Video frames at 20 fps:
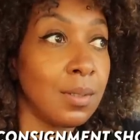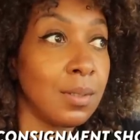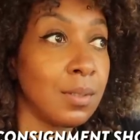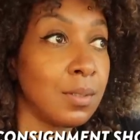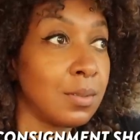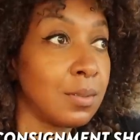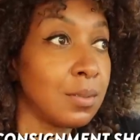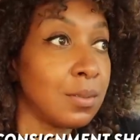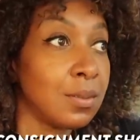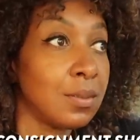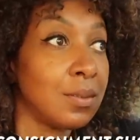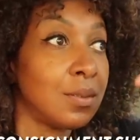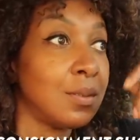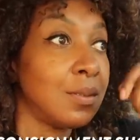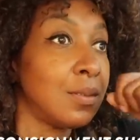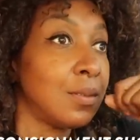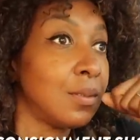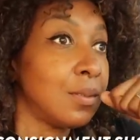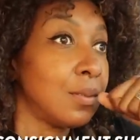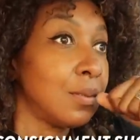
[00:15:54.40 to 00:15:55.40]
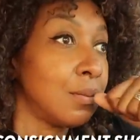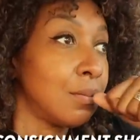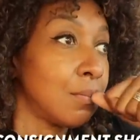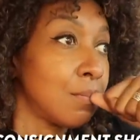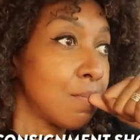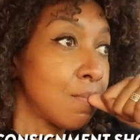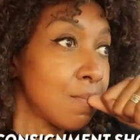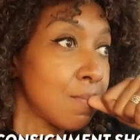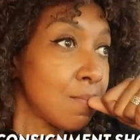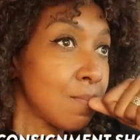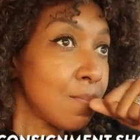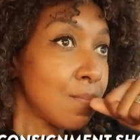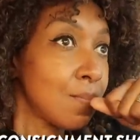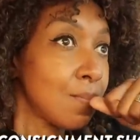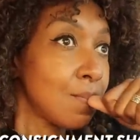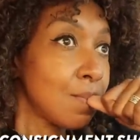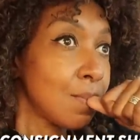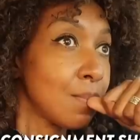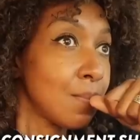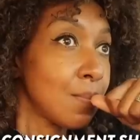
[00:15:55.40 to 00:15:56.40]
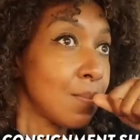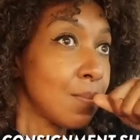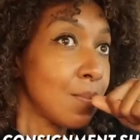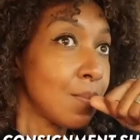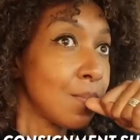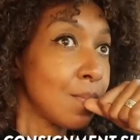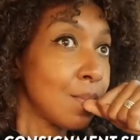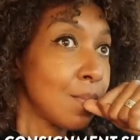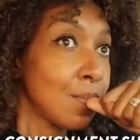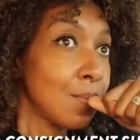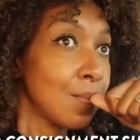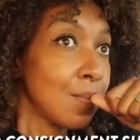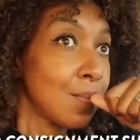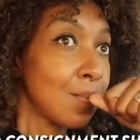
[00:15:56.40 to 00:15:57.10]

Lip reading: (silence)